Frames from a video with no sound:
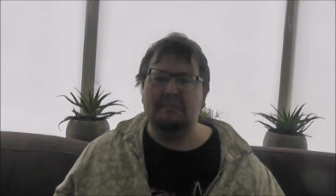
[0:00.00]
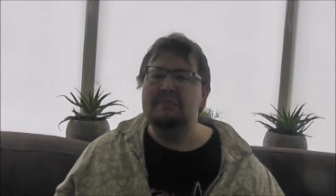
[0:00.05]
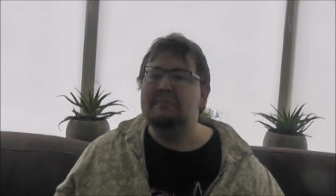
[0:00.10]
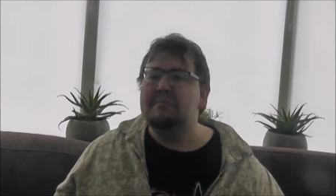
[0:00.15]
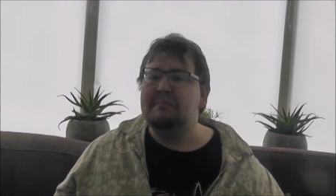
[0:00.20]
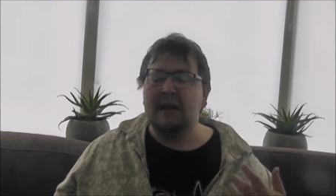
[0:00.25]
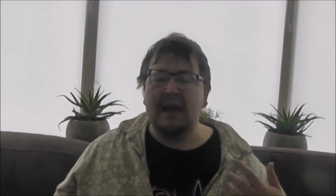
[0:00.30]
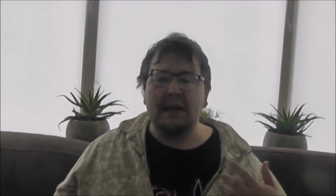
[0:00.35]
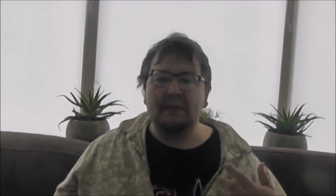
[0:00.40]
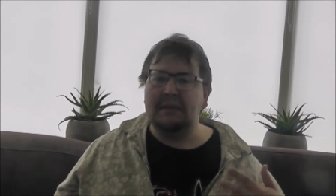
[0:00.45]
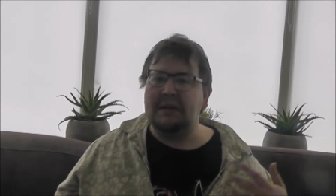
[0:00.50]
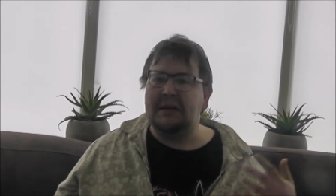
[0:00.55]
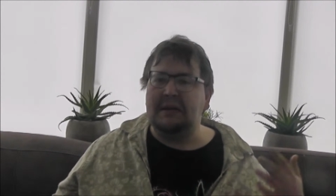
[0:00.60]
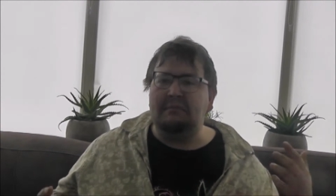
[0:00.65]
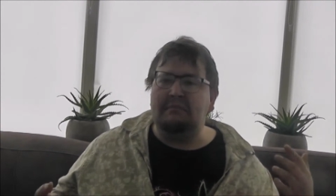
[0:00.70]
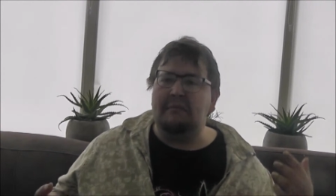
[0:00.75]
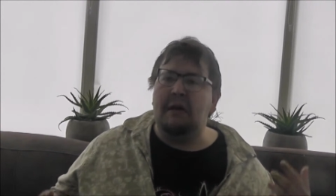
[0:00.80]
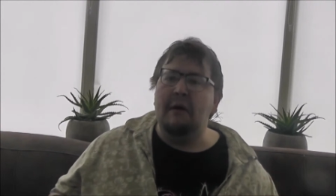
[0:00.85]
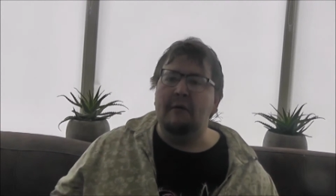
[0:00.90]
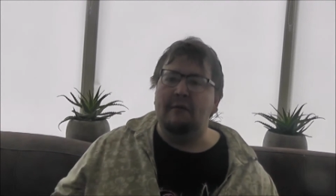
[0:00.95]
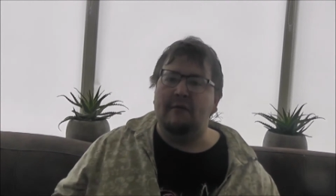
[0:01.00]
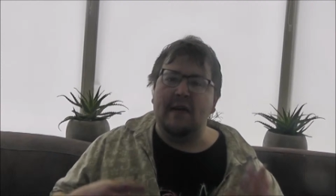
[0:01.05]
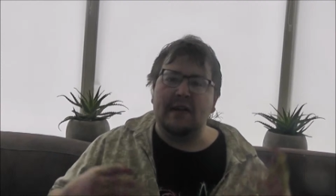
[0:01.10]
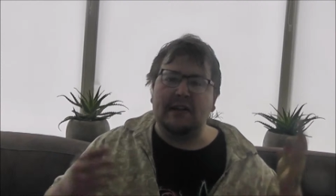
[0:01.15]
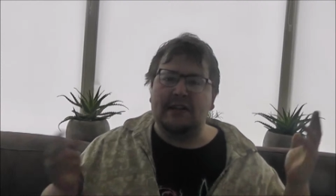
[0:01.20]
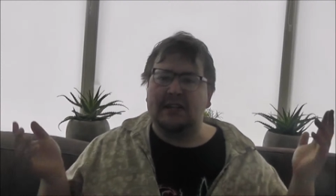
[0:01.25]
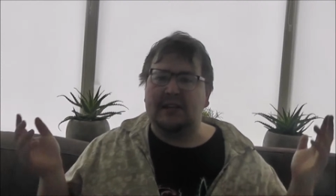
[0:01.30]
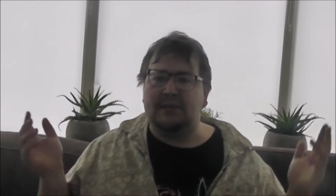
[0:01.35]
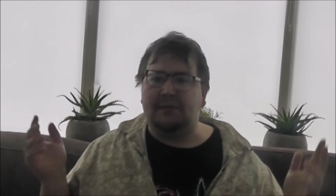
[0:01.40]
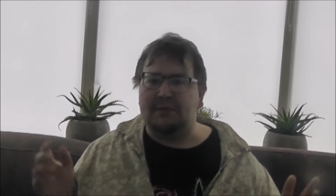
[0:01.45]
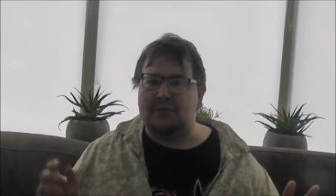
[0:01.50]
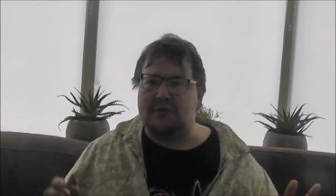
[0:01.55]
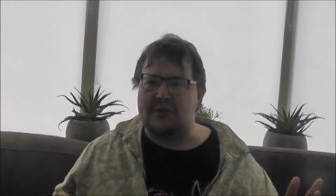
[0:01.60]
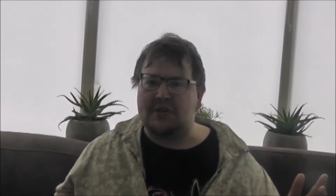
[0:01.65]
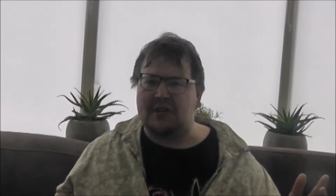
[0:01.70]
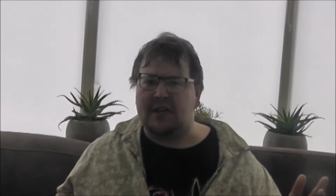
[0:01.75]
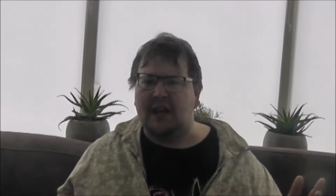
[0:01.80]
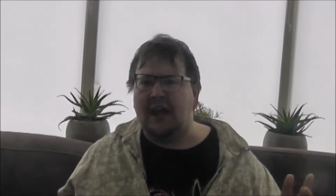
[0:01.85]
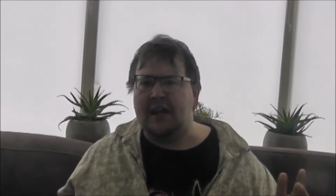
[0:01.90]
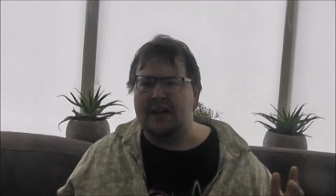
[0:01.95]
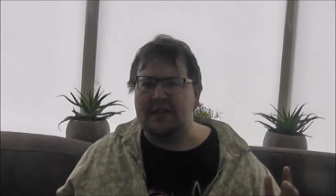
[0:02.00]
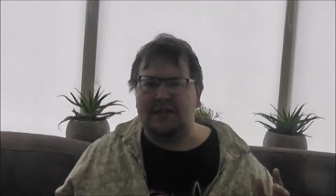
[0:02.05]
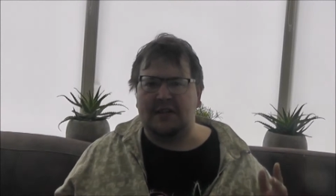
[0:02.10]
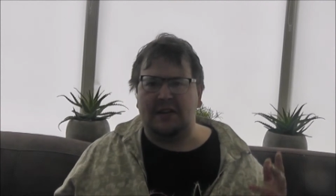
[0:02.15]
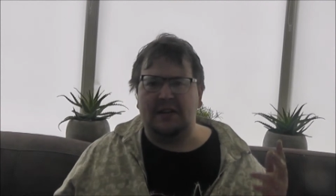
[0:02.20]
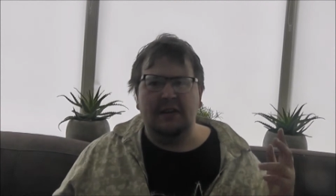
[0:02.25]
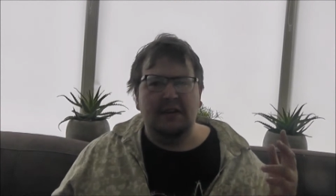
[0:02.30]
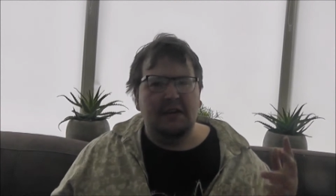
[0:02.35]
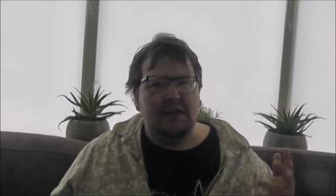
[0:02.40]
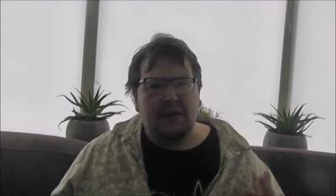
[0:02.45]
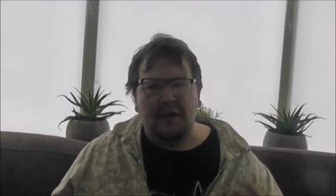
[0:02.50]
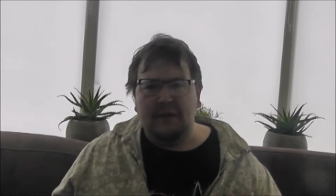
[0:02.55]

Maybe a vegetable slicer,